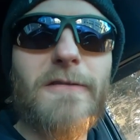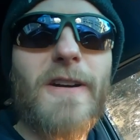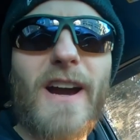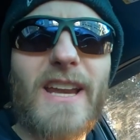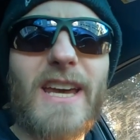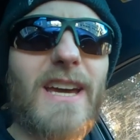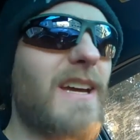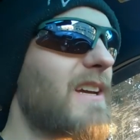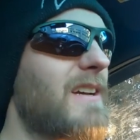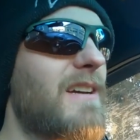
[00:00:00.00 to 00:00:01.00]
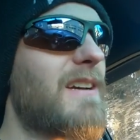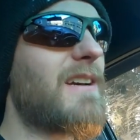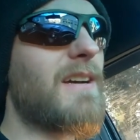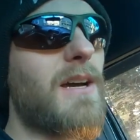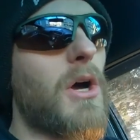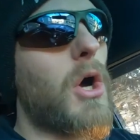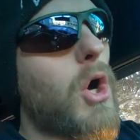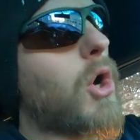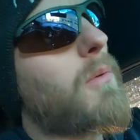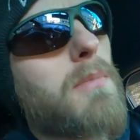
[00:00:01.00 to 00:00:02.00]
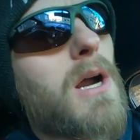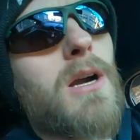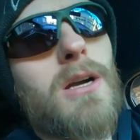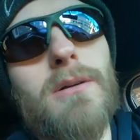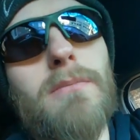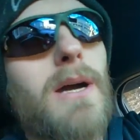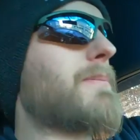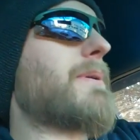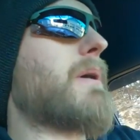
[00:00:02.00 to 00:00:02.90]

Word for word: Friday. Ho burr, baby